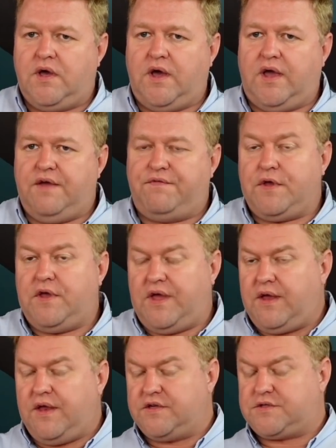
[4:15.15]

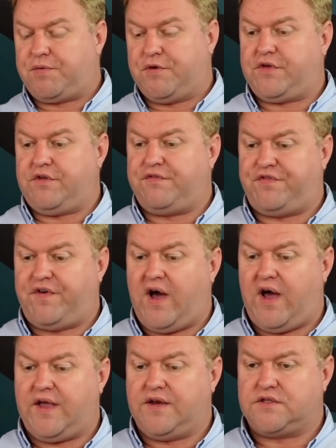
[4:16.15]
and it's perfectly
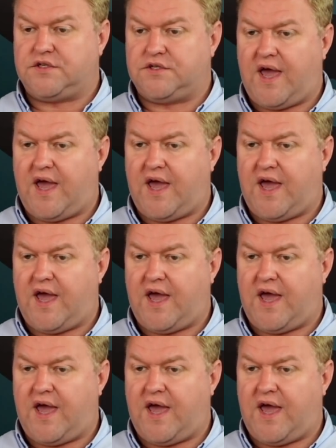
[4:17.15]
fine to